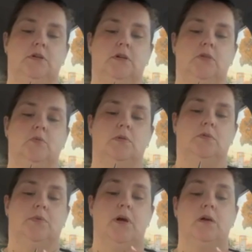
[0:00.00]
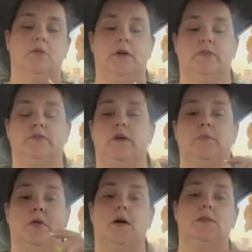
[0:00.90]
another one. I'll probably go down the
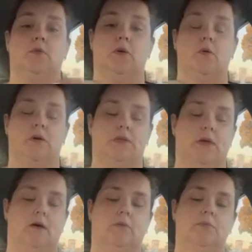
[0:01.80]
same line that we're going now.